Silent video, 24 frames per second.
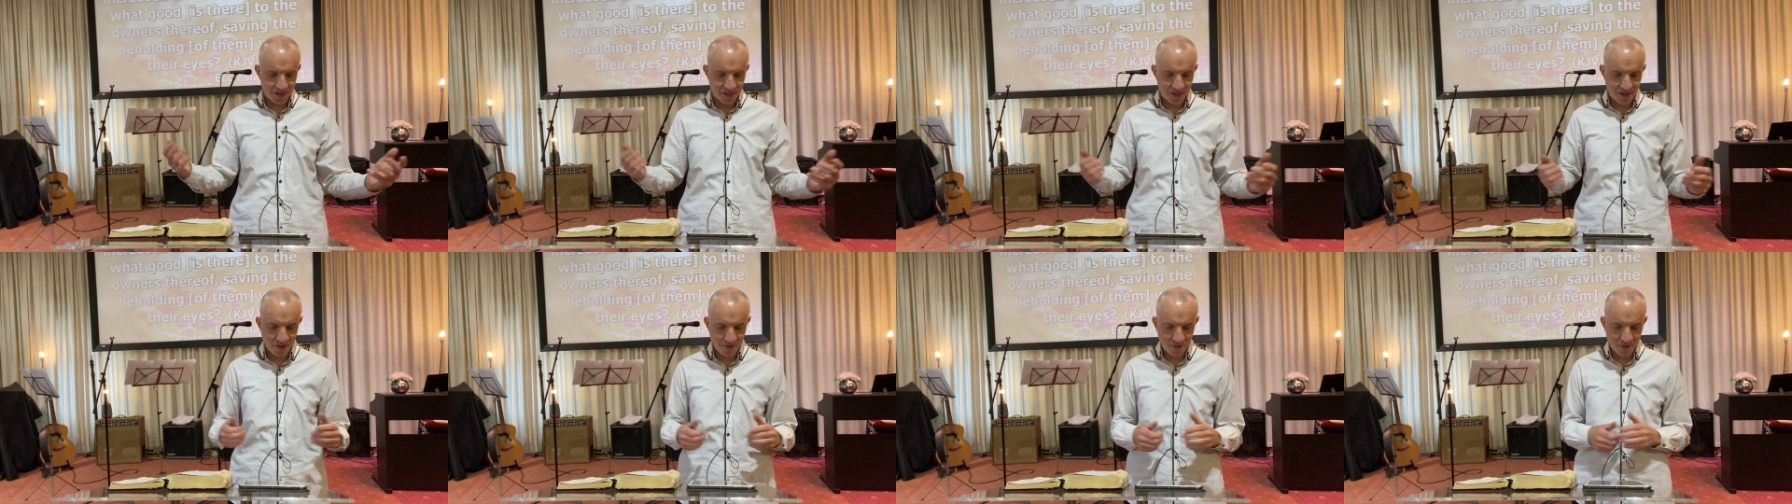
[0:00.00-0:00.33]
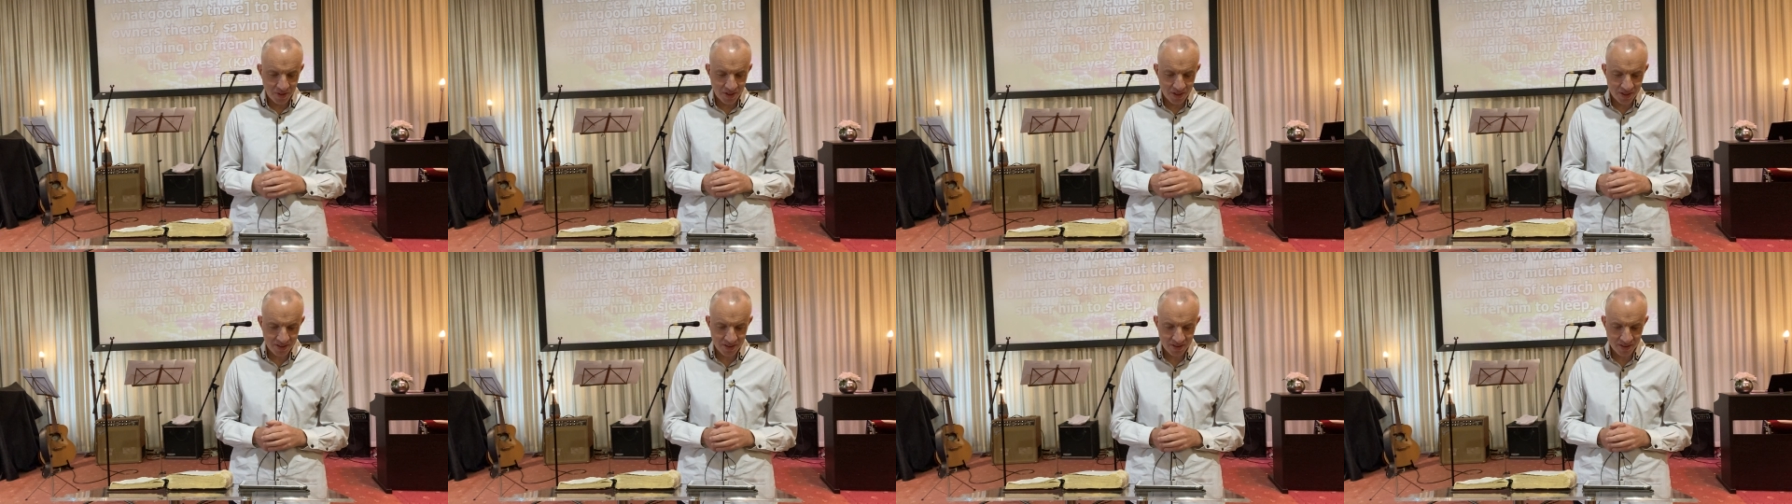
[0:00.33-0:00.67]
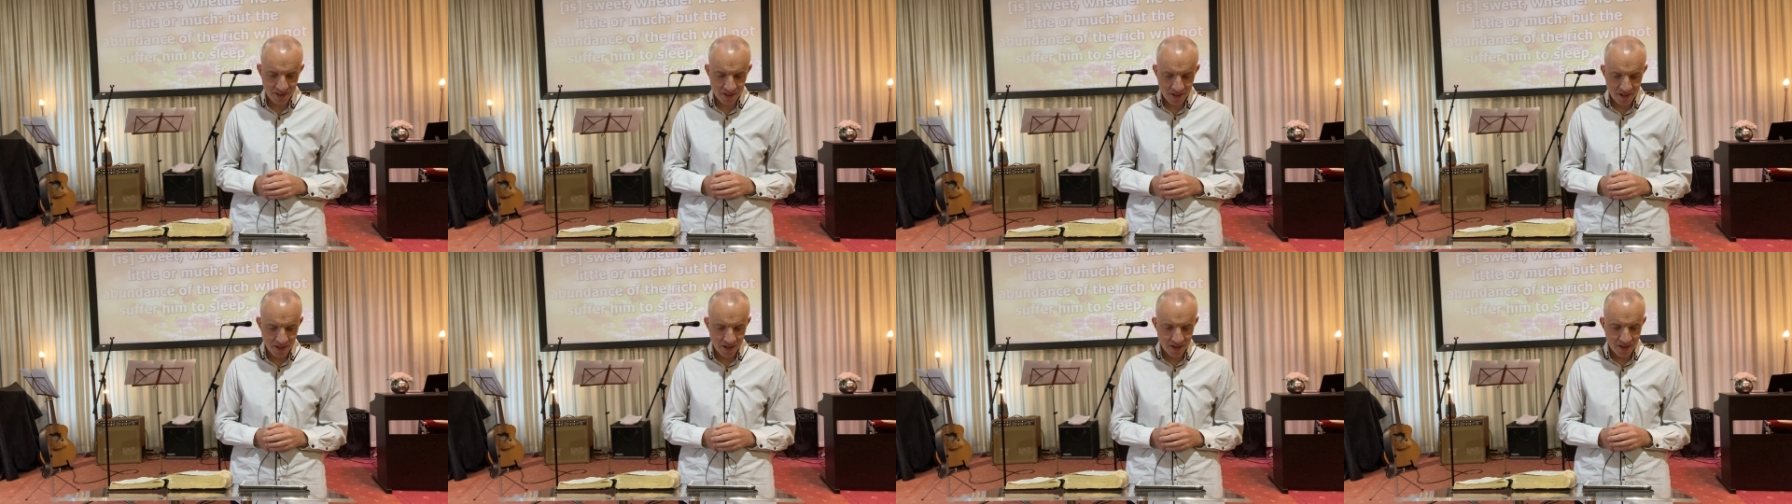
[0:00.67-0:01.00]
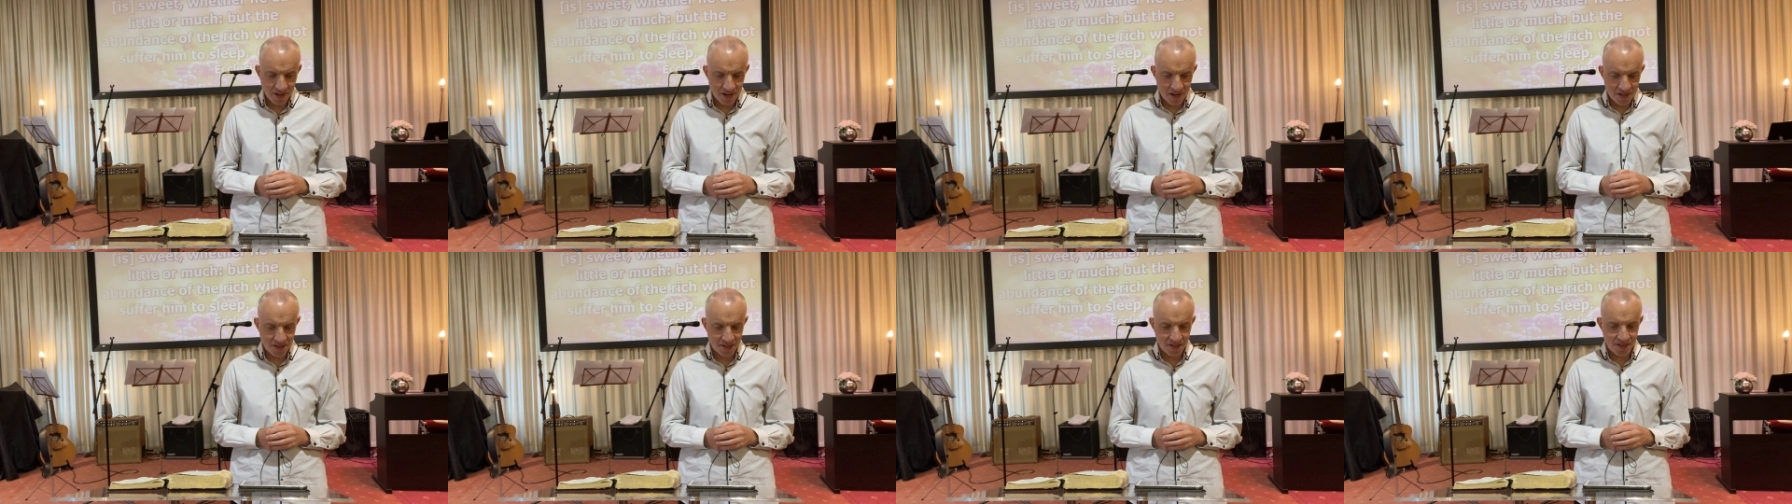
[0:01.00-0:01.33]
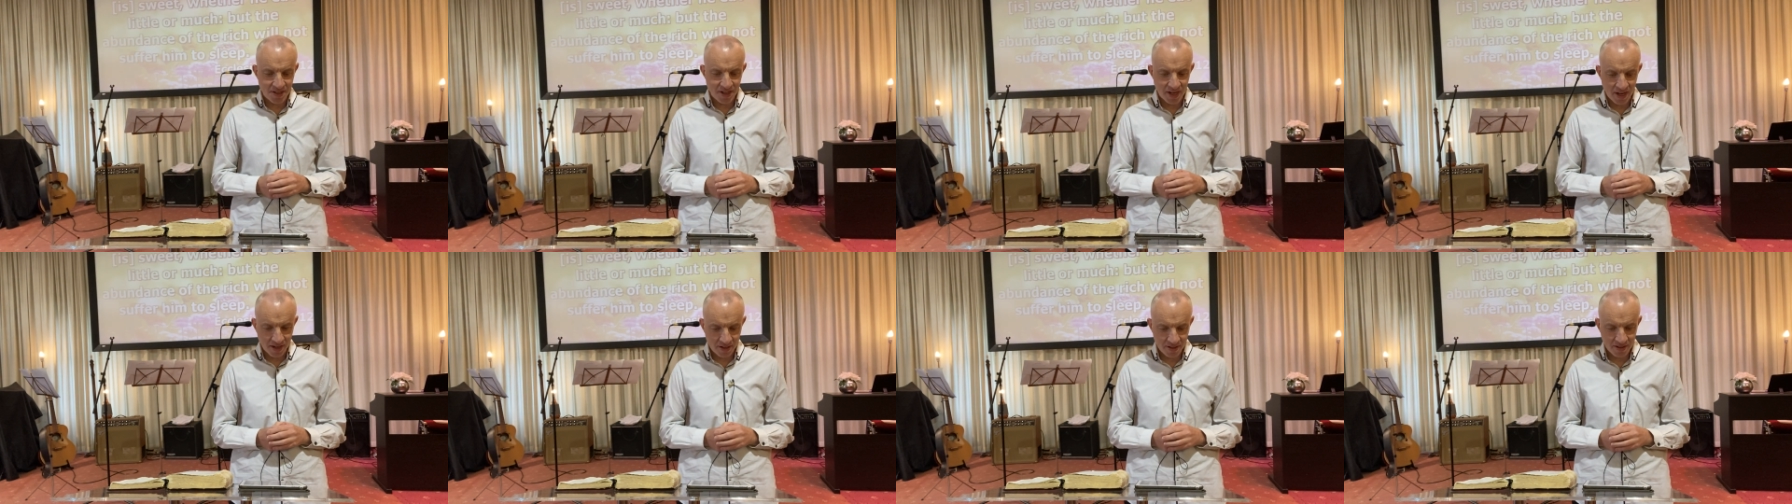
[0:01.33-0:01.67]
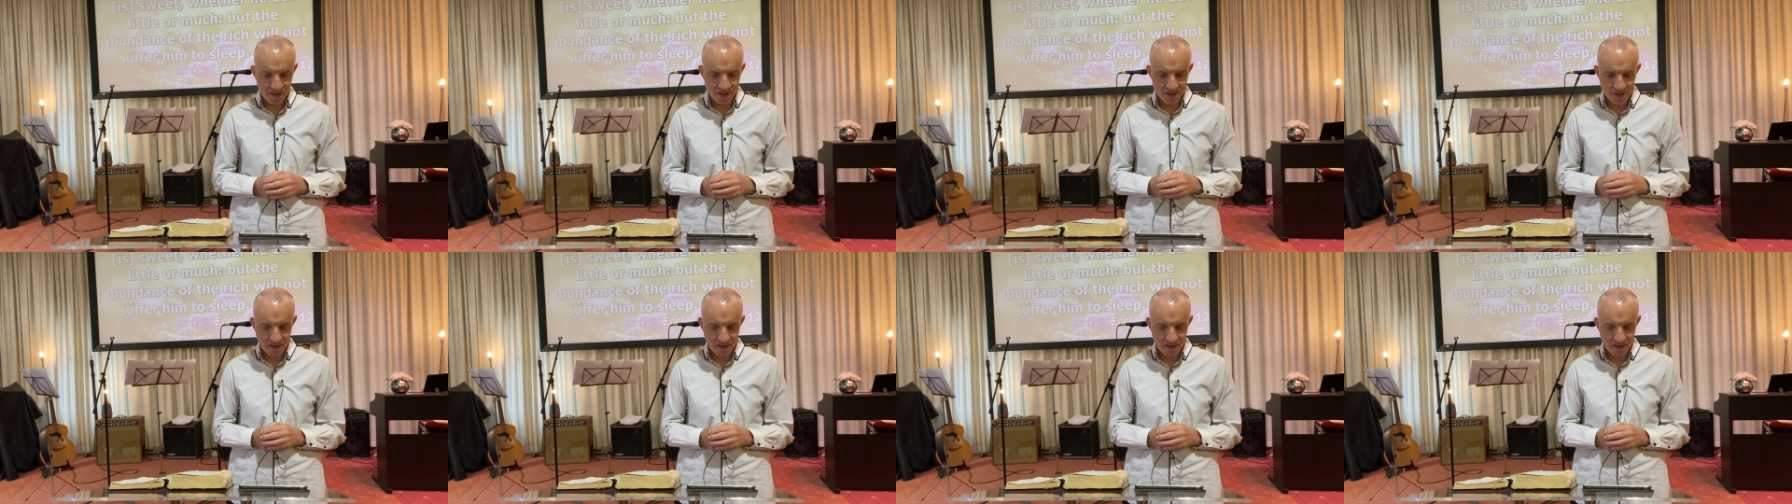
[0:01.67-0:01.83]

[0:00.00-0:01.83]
you know, just is content,